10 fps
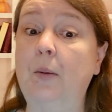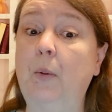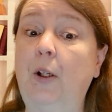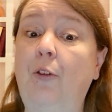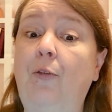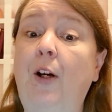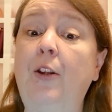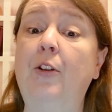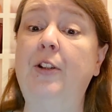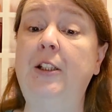what her
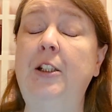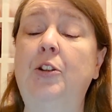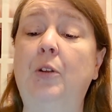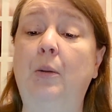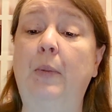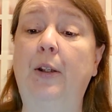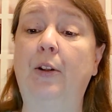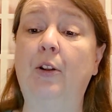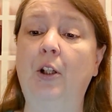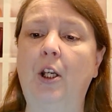father did to her
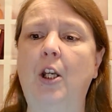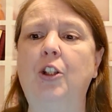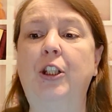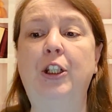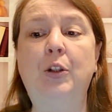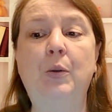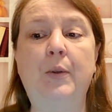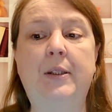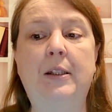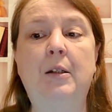mother, she knew it
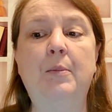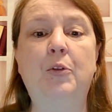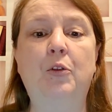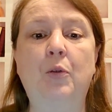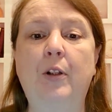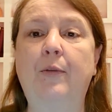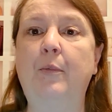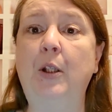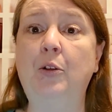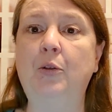was some sort of
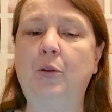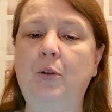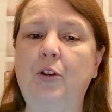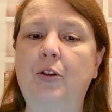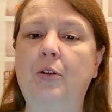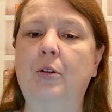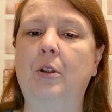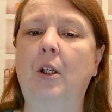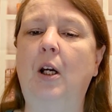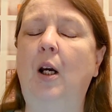mental torture.
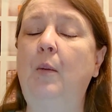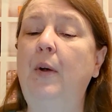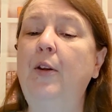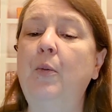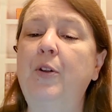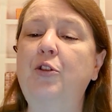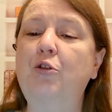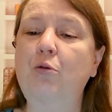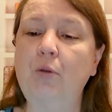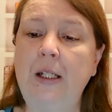Her mother would
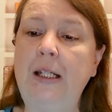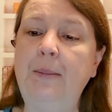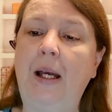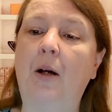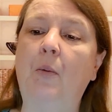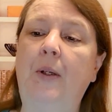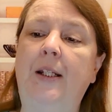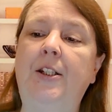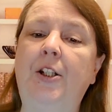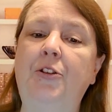scream out when
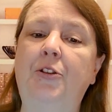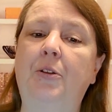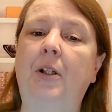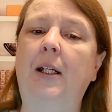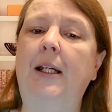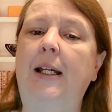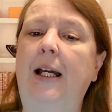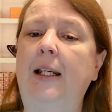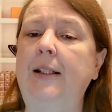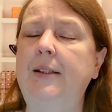he touched her.
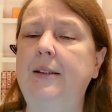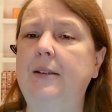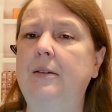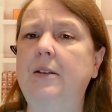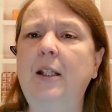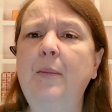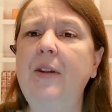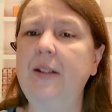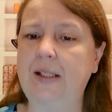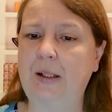At least some of
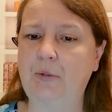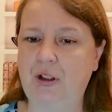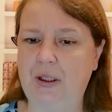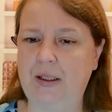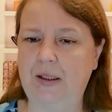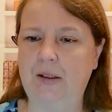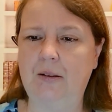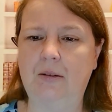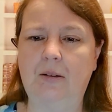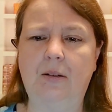the time she did.
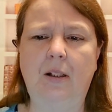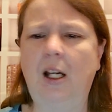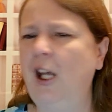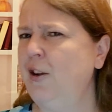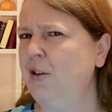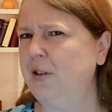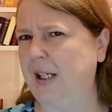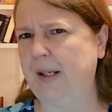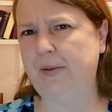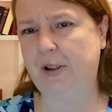Other
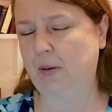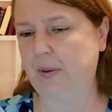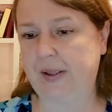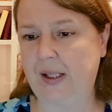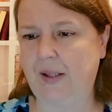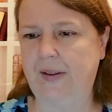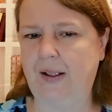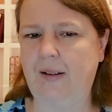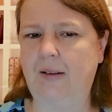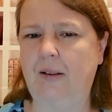times there was
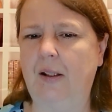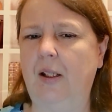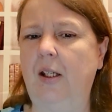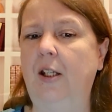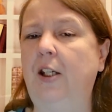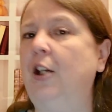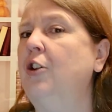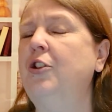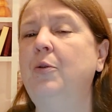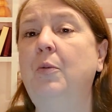nothing.
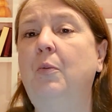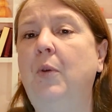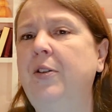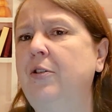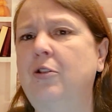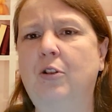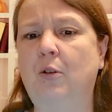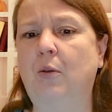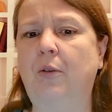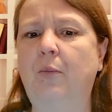Kirsha wasn't
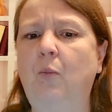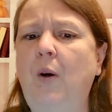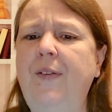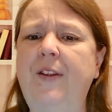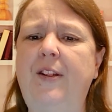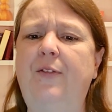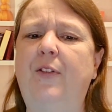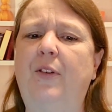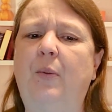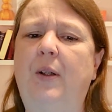sure what the
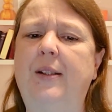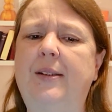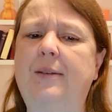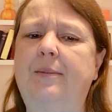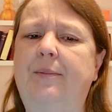difference was.